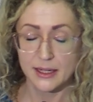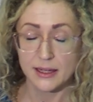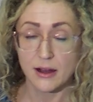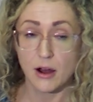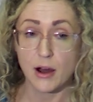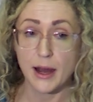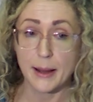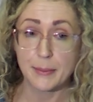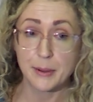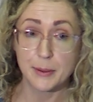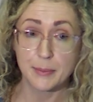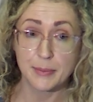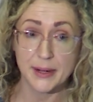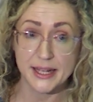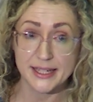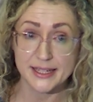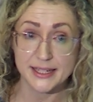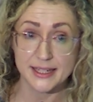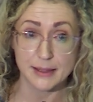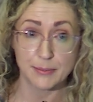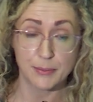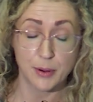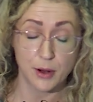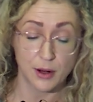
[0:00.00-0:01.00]

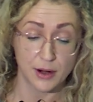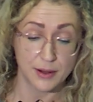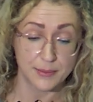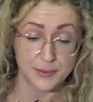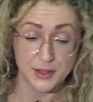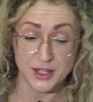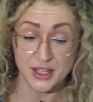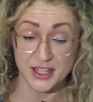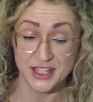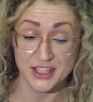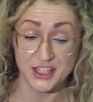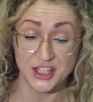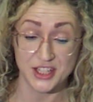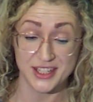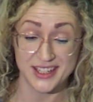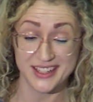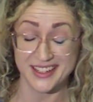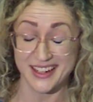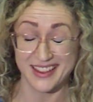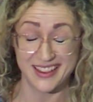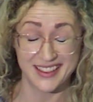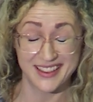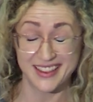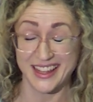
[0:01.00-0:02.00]
Hyperplastic polyps you can just
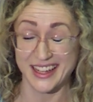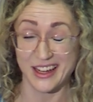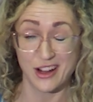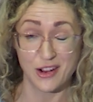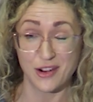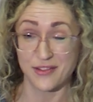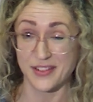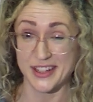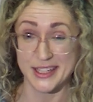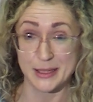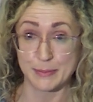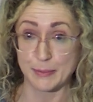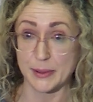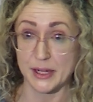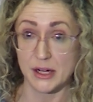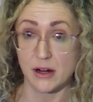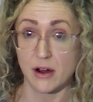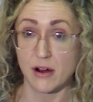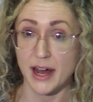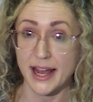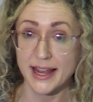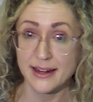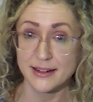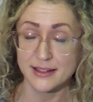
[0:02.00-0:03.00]
think of as
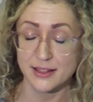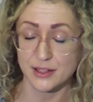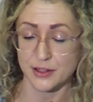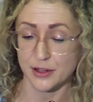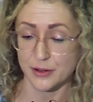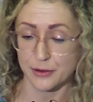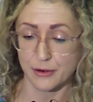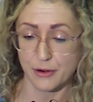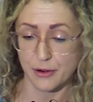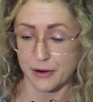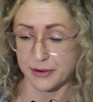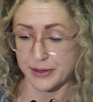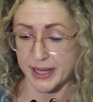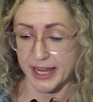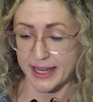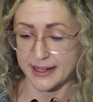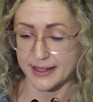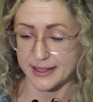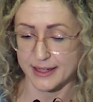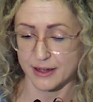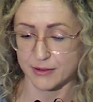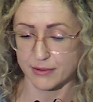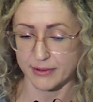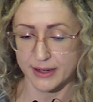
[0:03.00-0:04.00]
benign, so no
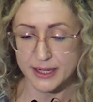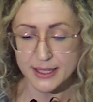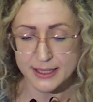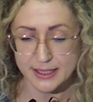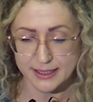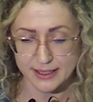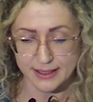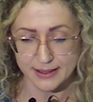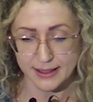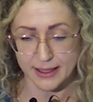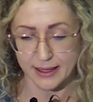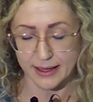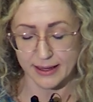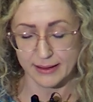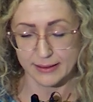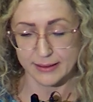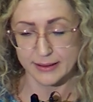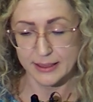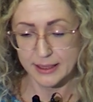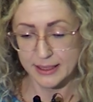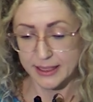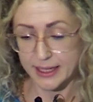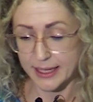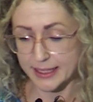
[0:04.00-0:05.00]
cancer risk. They're,
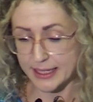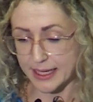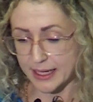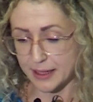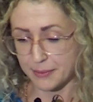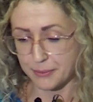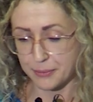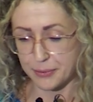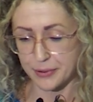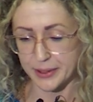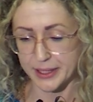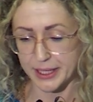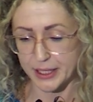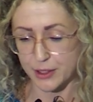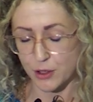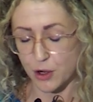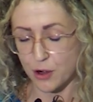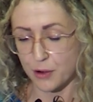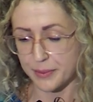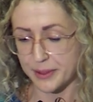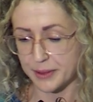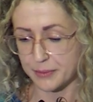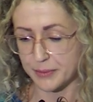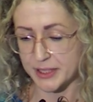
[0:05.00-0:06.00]
again, pretty
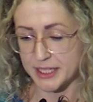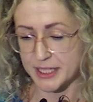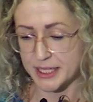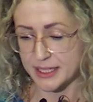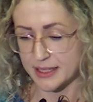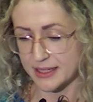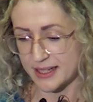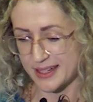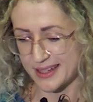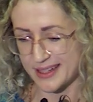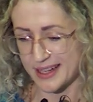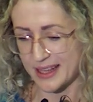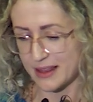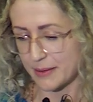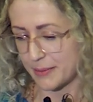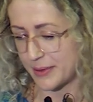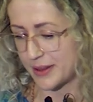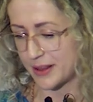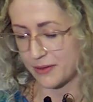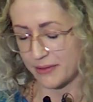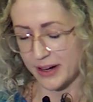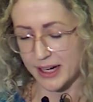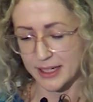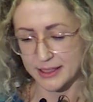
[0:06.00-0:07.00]
common. We tend to see them
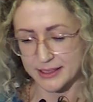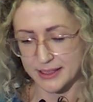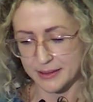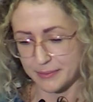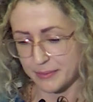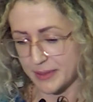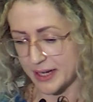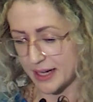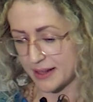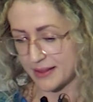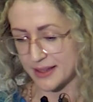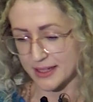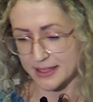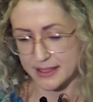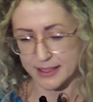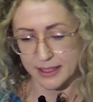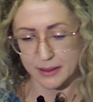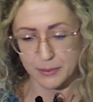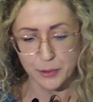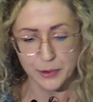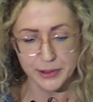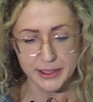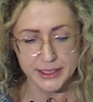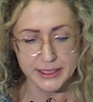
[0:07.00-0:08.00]
in the rectum and in the
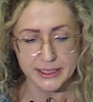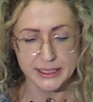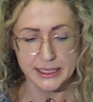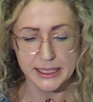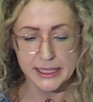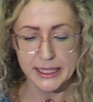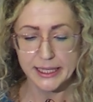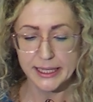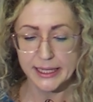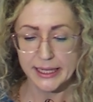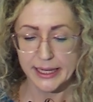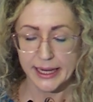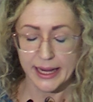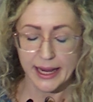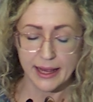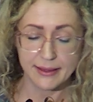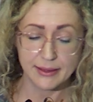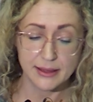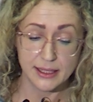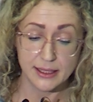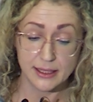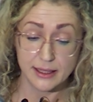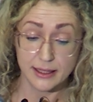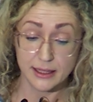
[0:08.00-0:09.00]
sigmoid.
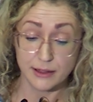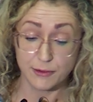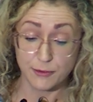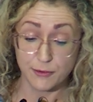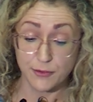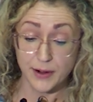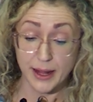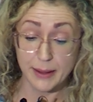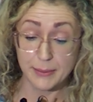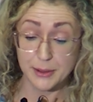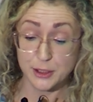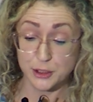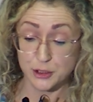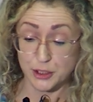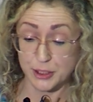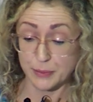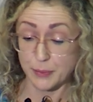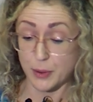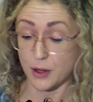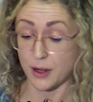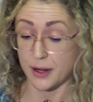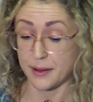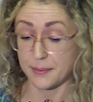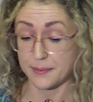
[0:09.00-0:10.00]
And then inflammatory
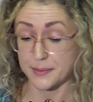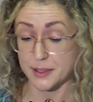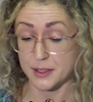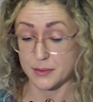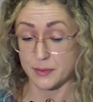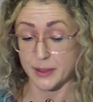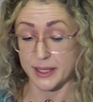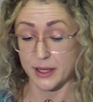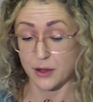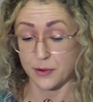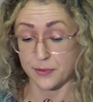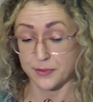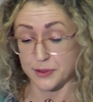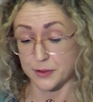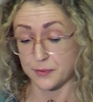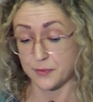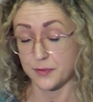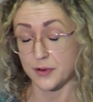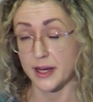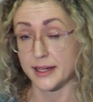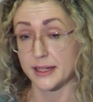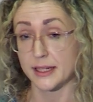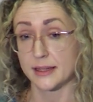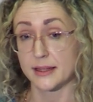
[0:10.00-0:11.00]
polyps we often
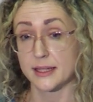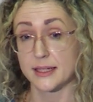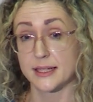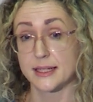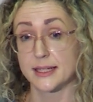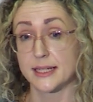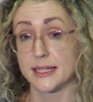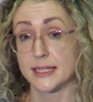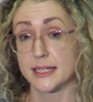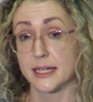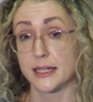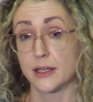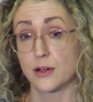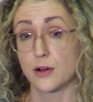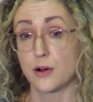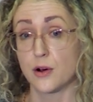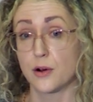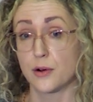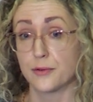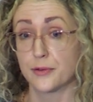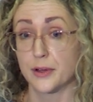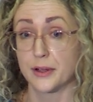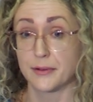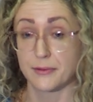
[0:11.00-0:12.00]
find in the setting
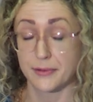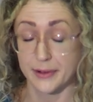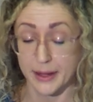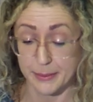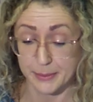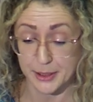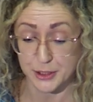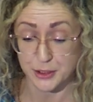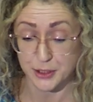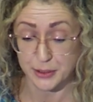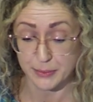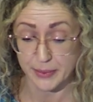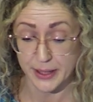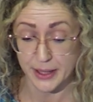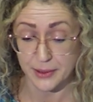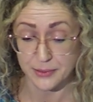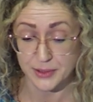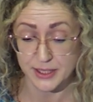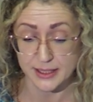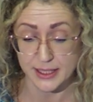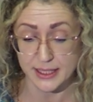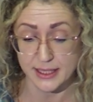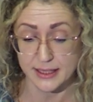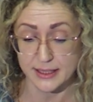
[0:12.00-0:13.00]
of inflammatory bowel
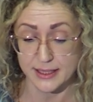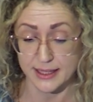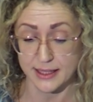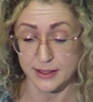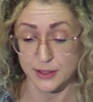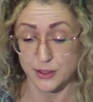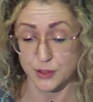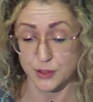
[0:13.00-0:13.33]
disease as